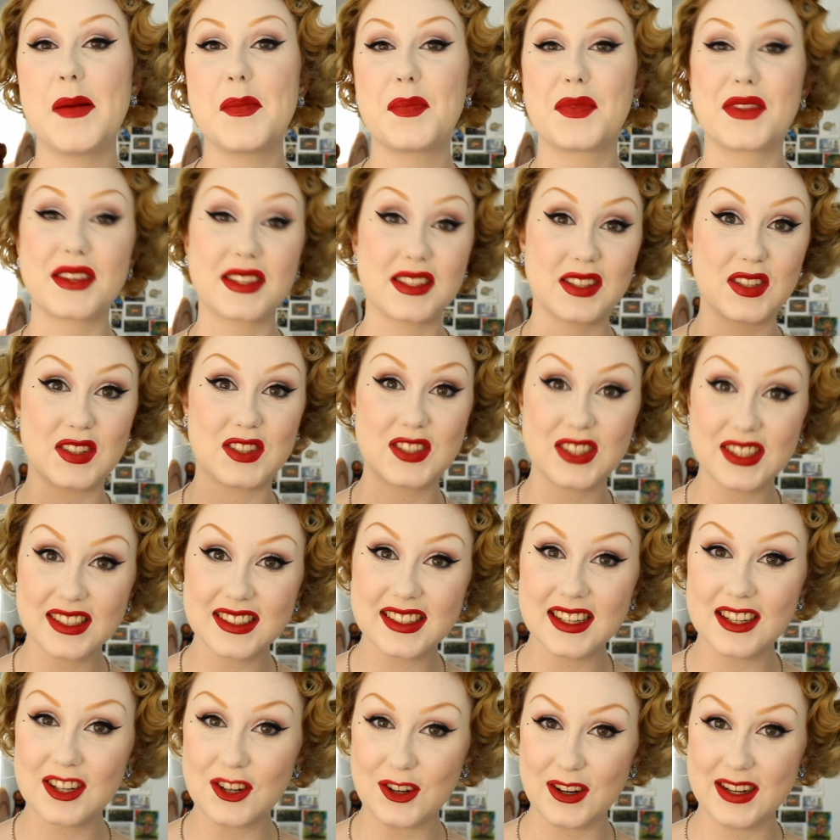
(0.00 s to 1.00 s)
This is just
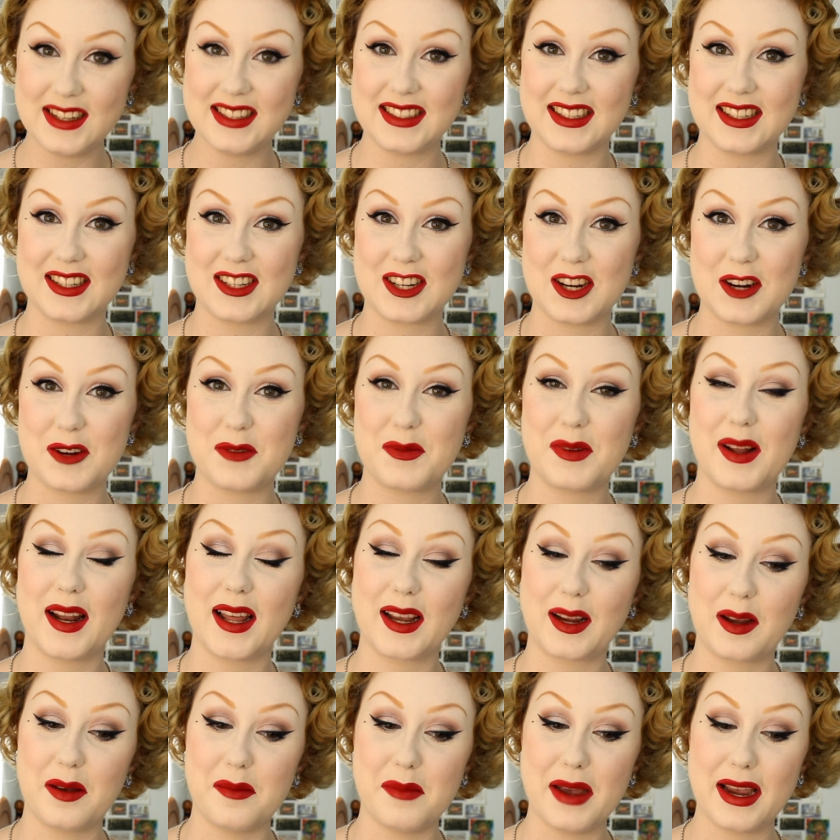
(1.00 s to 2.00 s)
a transition while I
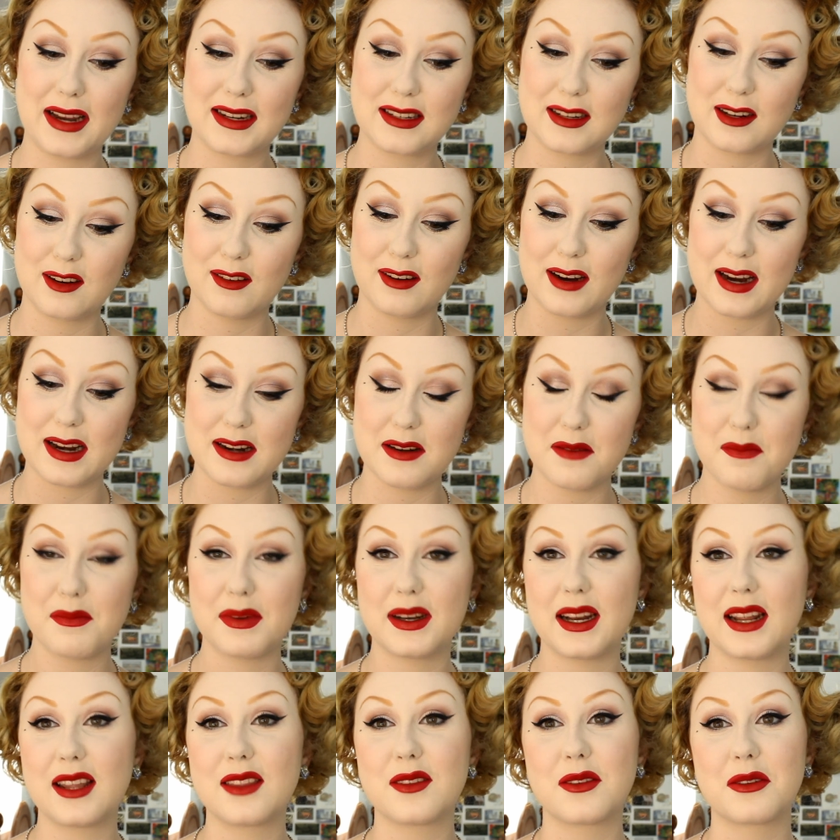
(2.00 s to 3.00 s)
go back to green,
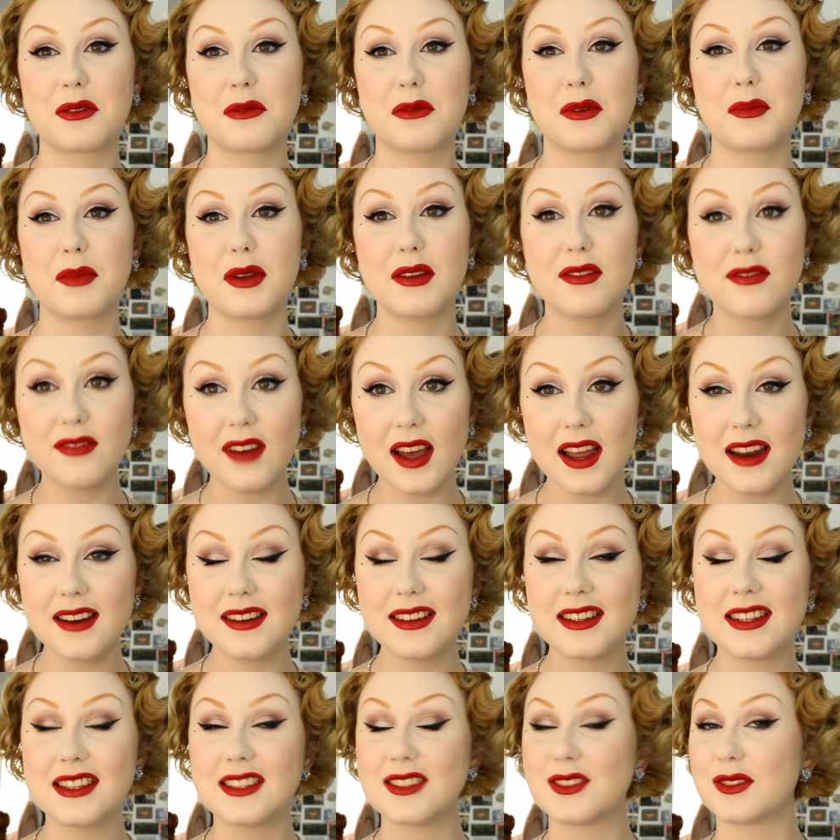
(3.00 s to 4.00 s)
but I thought it would be
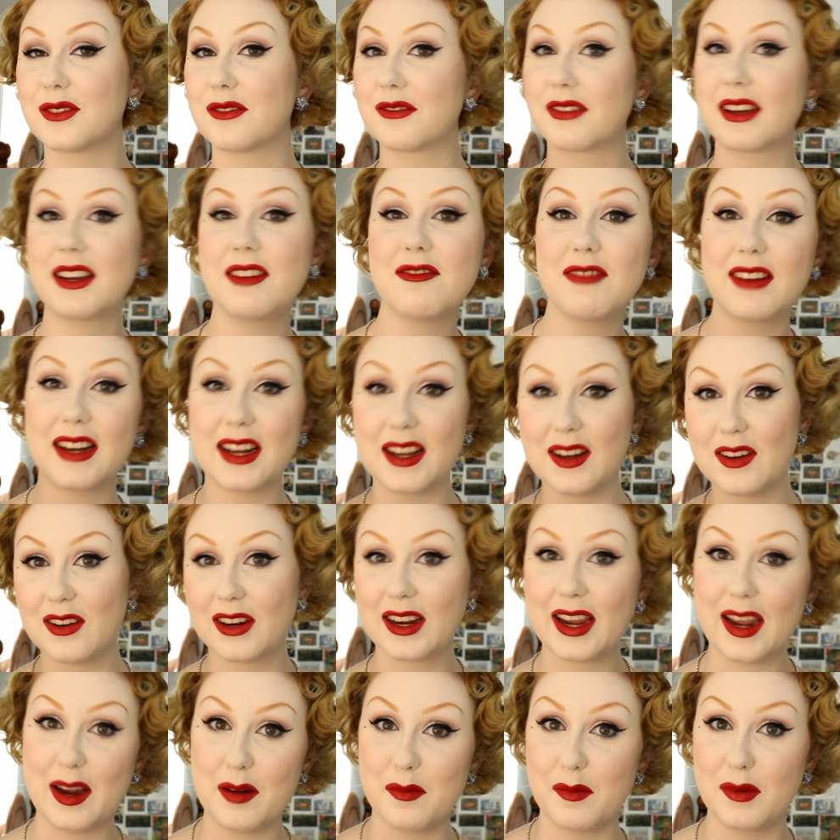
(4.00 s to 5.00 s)
fun to sort of get ready on
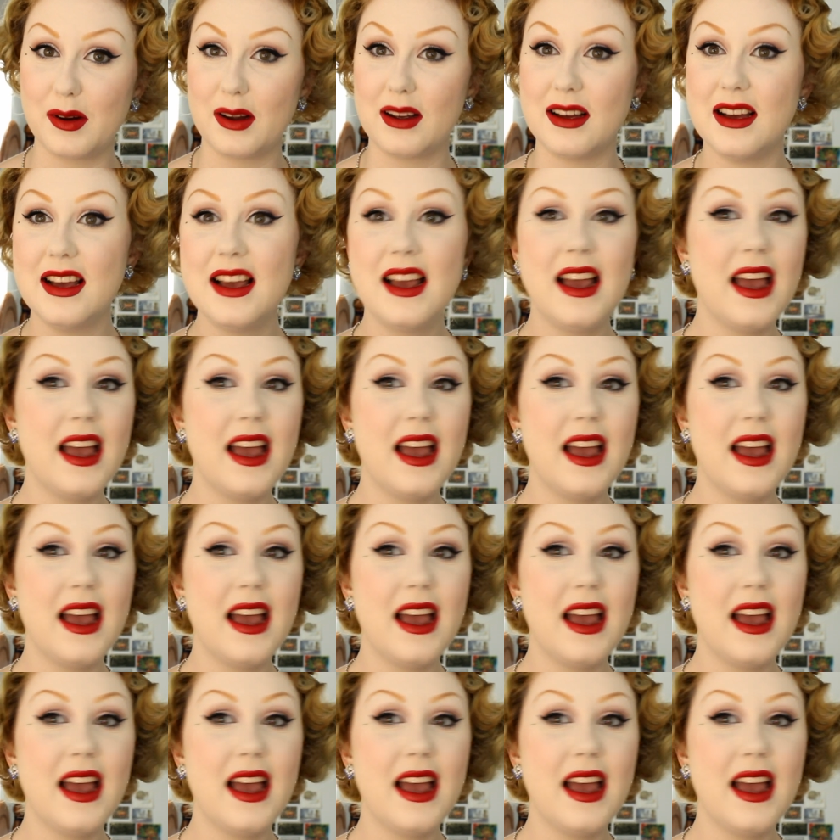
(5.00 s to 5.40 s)
camera